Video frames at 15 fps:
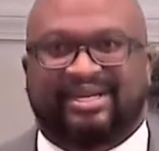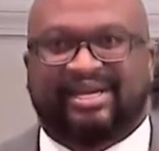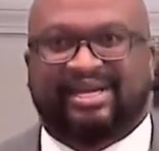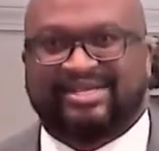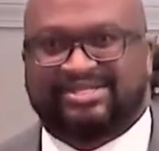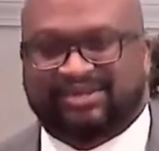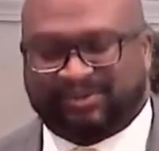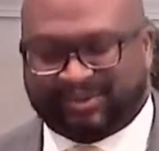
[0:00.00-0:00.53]

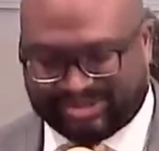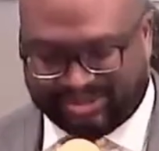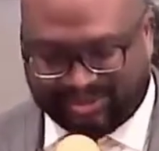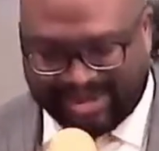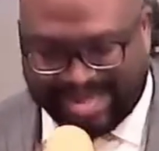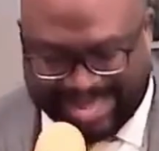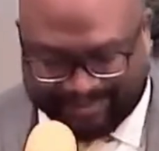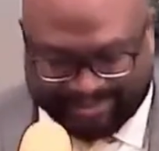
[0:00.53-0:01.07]
And so we're
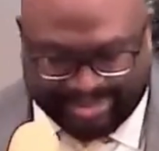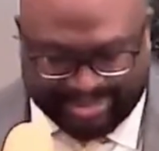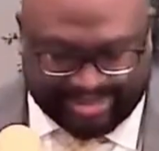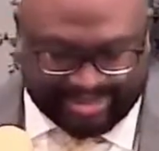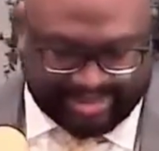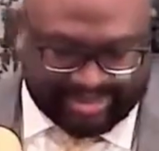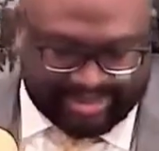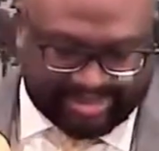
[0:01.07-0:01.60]
so
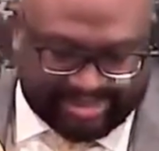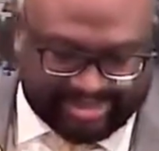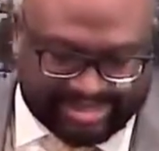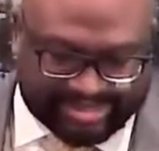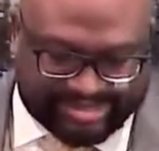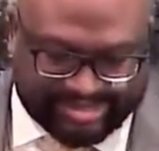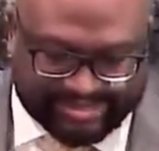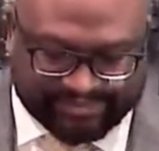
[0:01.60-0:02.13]
happy
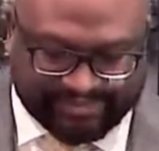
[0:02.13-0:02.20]
that she's